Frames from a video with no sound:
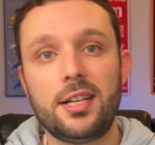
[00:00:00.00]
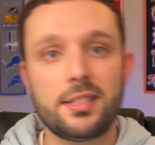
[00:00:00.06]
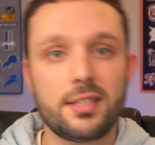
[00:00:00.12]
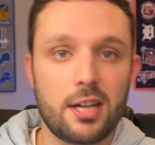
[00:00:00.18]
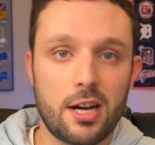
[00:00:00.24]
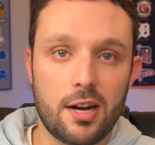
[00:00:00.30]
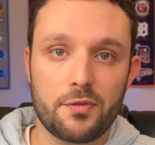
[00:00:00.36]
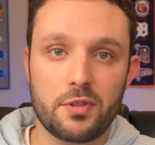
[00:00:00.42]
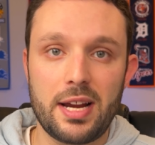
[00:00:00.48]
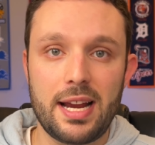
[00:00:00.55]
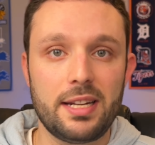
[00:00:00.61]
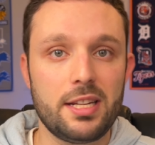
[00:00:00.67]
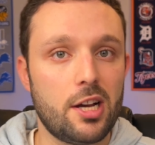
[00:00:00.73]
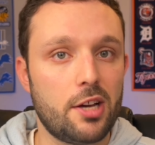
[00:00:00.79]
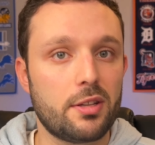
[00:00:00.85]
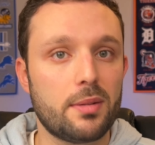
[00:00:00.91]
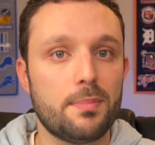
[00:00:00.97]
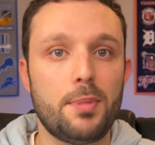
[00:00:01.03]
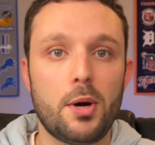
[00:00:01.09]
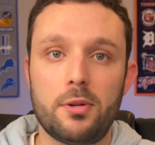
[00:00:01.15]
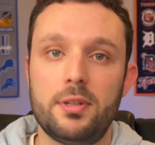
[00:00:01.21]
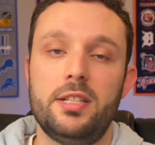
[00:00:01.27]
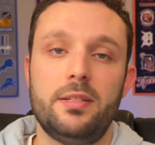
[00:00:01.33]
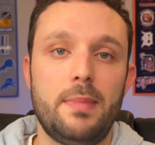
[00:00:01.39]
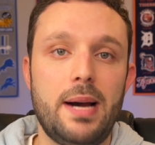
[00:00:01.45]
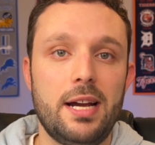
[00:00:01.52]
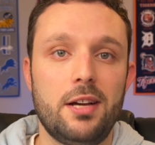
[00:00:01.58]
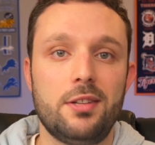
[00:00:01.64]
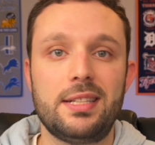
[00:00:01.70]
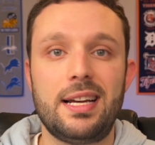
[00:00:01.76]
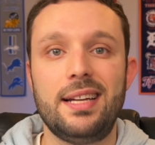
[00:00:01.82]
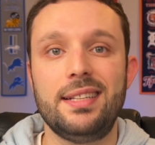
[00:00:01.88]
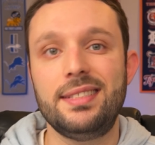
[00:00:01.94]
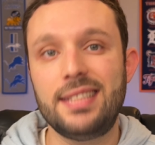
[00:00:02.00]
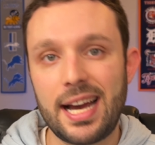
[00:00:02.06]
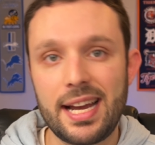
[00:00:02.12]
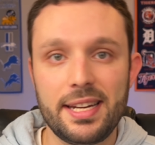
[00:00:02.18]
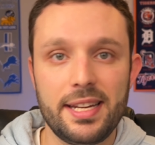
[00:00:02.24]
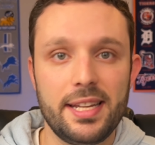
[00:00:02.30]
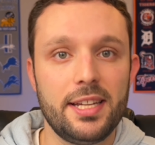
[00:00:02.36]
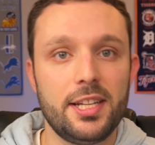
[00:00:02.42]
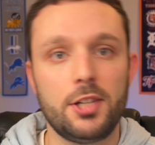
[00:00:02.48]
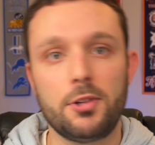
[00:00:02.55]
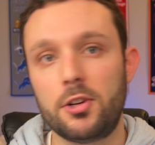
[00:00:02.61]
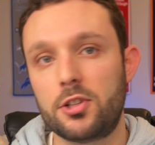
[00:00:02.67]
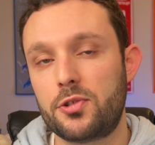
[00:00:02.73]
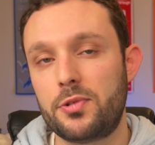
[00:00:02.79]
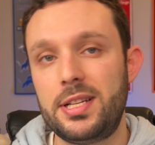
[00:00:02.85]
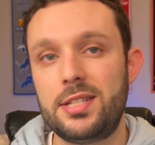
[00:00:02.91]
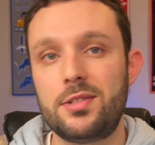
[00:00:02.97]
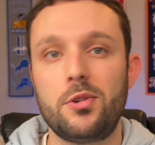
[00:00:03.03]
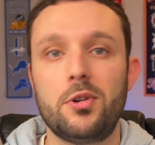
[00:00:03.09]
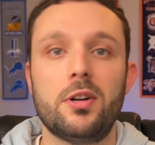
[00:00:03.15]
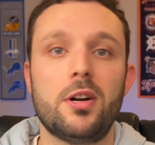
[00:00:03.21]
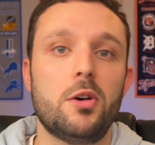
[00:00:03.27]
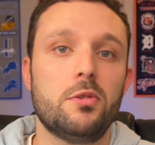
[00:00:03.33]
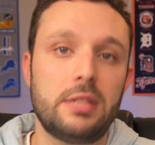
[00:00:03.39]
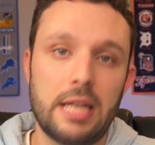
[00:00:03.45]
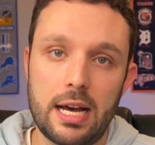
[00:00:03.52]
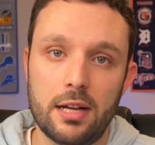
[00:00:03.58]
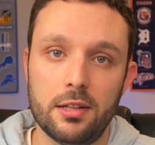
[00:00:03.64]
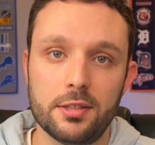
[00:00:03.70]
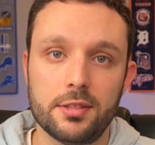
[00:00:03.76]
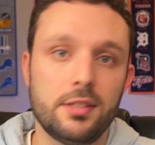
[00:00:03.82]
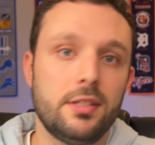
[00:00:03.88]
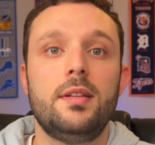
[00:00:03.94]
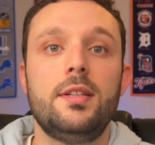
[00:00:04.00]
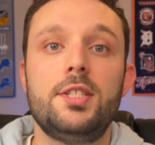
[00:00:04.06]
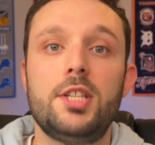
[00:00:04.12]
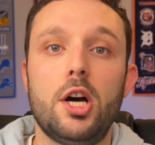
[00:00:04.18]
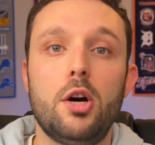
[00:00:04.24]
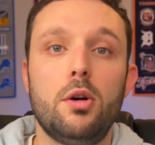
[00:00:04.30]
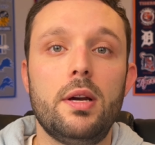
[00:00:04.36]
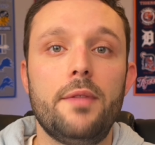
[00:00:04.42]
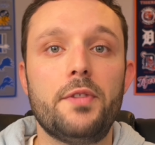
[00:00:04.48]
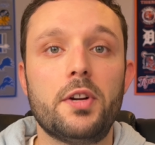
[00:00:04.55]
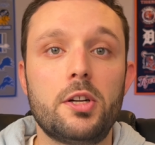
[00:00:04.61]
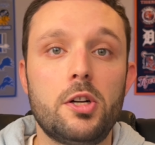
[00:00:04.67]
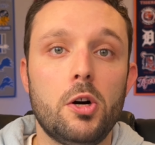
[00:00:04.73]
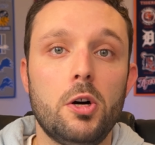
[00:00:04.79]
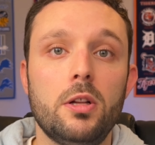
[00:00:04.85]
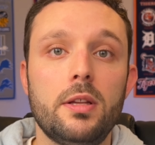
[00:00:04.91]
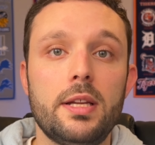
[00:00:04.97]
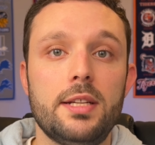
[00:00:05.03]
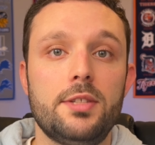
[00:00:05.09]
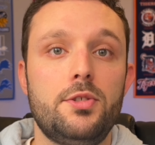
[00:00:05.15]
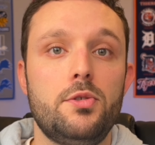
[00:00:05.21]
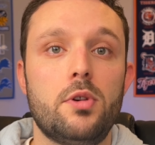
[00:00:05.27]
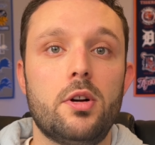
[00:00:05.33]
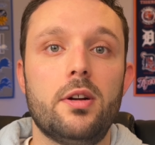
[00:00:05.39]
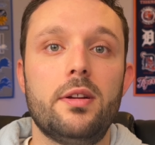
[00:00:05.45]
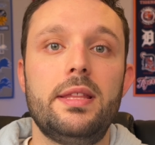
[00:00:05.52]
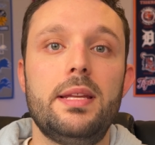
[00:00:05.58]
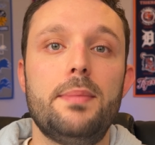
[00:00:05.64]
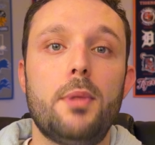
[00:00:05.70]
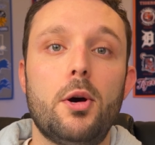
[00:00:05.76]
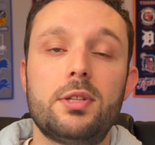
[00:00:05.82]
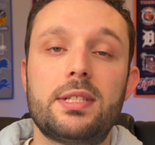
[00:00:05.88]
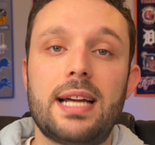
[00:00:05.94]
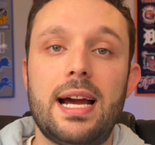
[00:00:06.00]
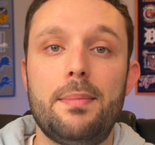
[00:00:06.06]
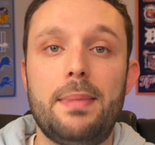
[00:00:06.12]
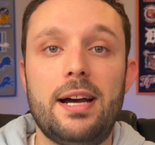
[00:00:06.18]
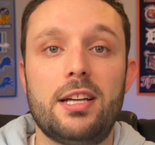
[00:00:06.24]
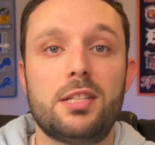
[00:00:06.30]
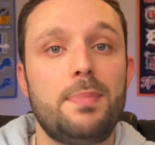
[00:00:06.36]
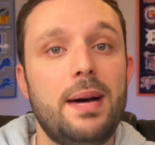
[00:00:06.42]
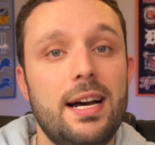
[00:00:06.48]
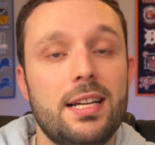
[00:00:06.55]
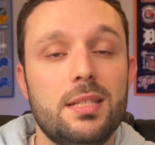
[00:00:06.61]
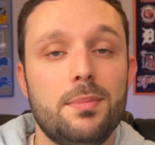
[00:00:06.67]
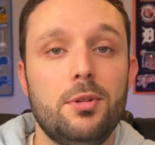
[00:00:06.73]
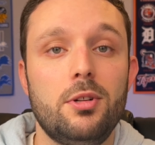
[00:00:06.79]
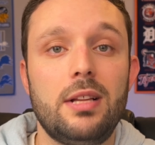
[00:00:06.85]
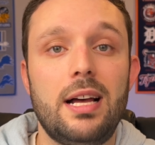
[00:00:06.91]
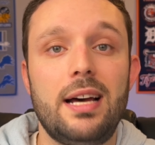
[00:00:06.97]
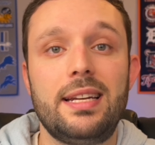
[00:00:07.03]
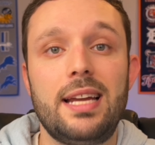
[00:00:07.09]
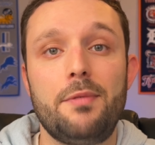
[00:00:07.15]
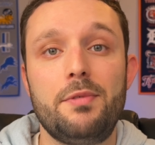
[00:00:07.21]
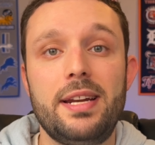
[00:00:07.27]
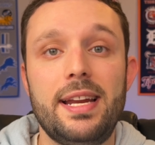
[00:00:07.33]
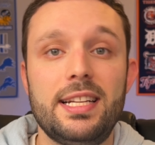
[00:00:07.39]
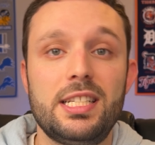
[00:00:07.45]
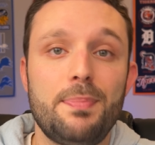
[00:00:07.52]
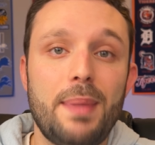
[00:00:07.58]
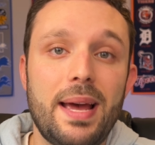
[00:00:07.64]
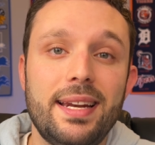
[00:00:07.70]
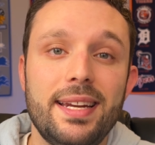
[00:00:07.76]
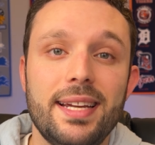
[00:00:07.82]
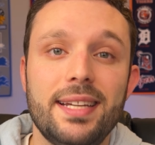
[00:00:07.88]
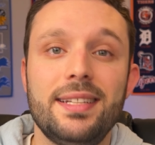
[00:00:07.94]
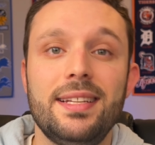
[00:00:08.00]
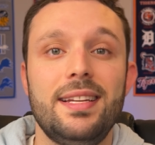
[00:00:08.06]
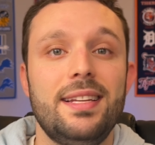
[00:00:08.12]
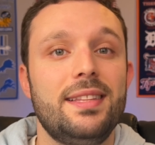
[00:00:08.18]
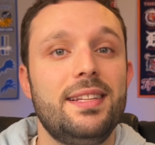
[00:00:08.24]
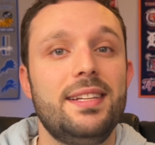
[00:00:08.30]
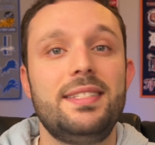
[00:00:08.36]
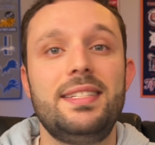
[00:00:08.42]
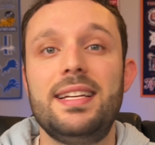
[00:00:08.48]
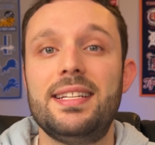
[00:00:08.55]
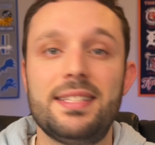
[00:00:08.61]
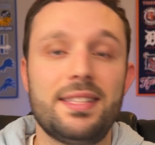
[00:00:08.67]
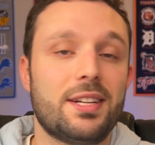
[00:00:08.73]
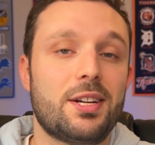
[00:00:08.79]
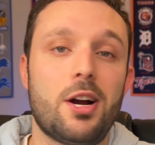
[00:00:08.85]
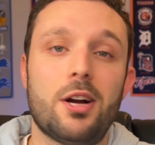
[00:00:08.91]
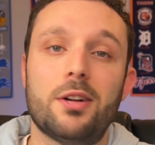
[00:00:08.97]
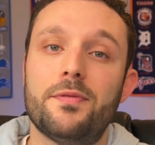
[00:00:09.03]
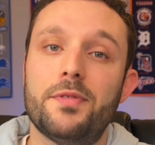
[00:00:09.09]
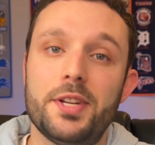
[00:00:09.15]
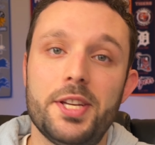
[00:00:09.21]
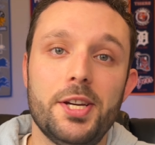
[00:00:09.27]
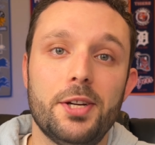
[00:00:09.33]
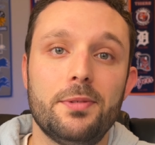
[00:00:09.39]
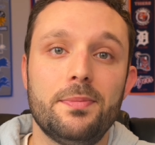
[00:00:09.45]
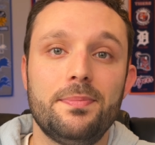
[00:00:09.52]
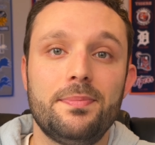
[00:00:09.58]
doesn't offer any other bonus miles on dining, groceries, or hotels. So if your goal is to earn the most SkyMiles possible on everyday spending, this isn't the card for you.